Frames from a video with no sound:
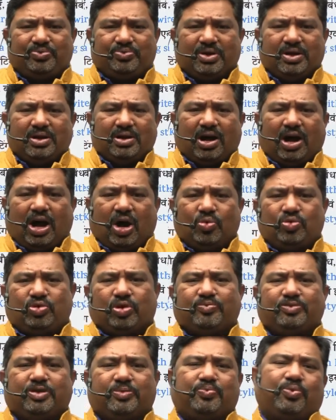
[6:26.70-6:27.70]
out of
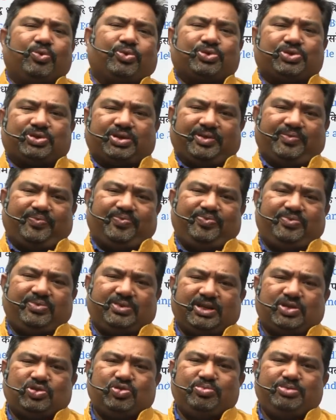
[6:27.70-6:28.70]
the portion. There
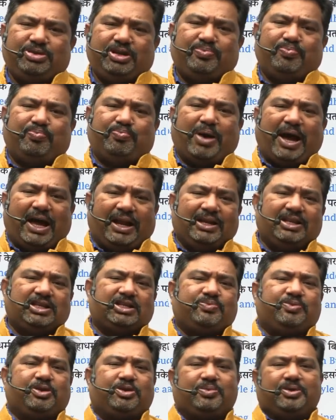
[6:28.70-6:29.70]
should be a balance
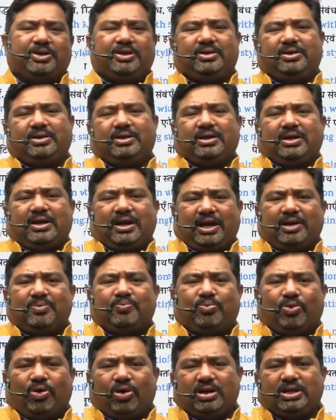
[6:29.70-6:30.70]
between, and
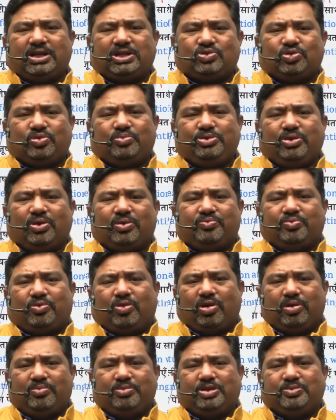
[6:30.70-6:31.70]
body should be
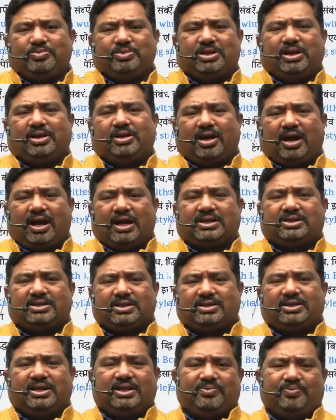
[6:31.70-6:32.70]
always be the larger
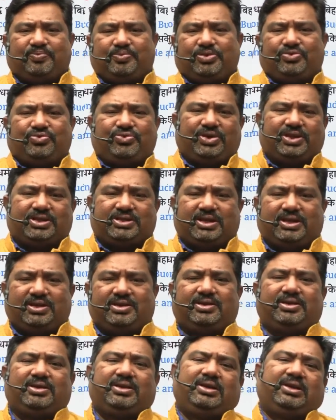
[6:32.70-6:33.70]
than preface and
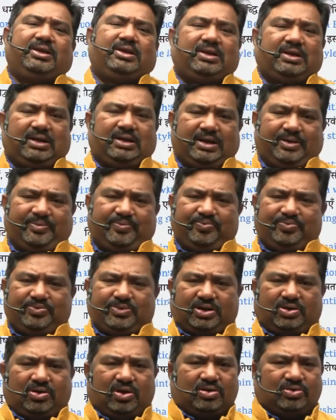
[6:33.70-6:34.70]
the
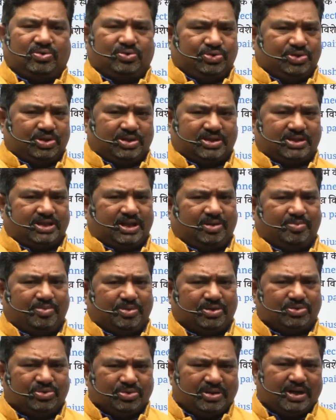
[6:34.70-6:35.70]
conclusion segment.
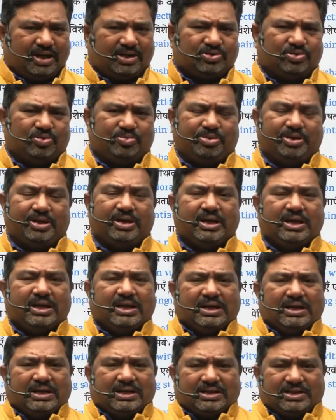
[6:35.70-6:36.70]
So that should be.
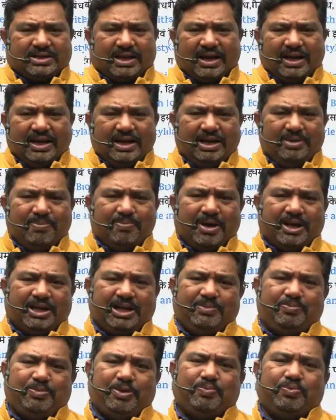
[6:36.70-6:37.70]
Secondly, many
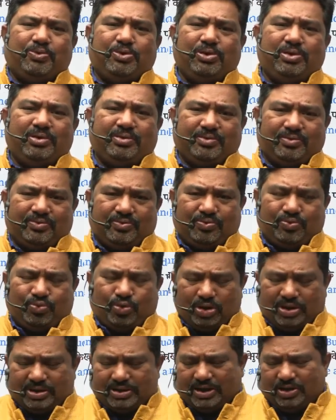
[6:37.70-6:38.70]
people,
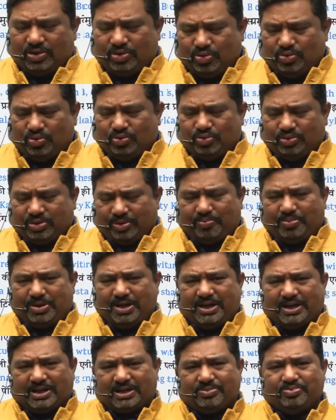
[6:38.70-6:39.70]
what they do, the
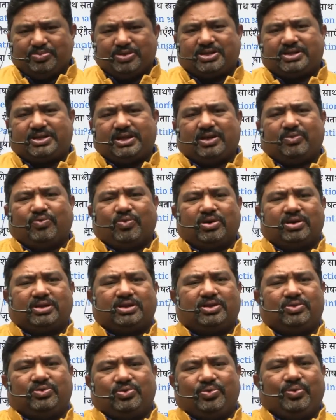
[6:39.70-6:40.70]
biggest mistake what they
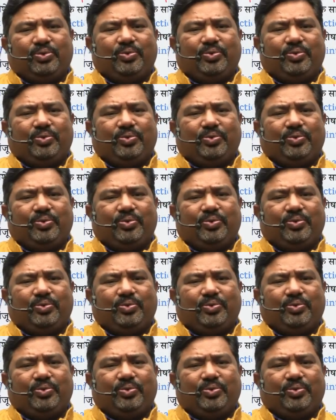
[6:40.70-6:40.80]
do,